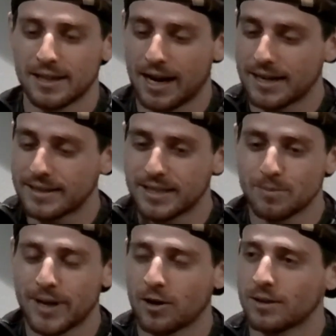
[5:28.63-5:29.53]
Kind of
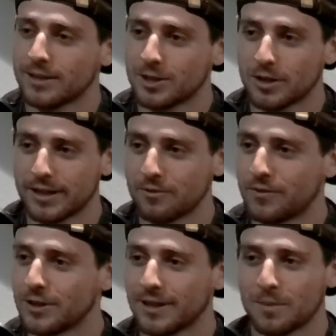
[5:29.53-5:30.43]
dipped down a little. I didn't
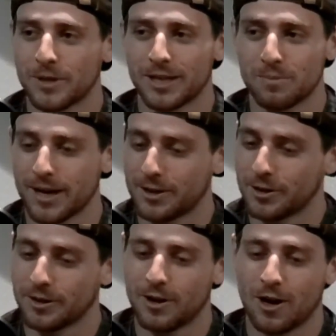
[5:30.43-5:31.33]
feel like I'm getting
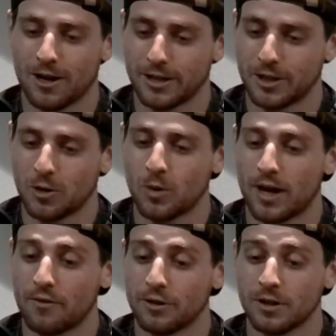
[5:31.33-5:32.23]
better.
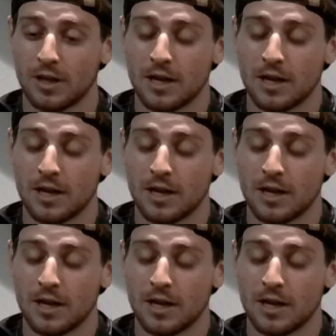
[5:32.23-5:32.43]
Whatever.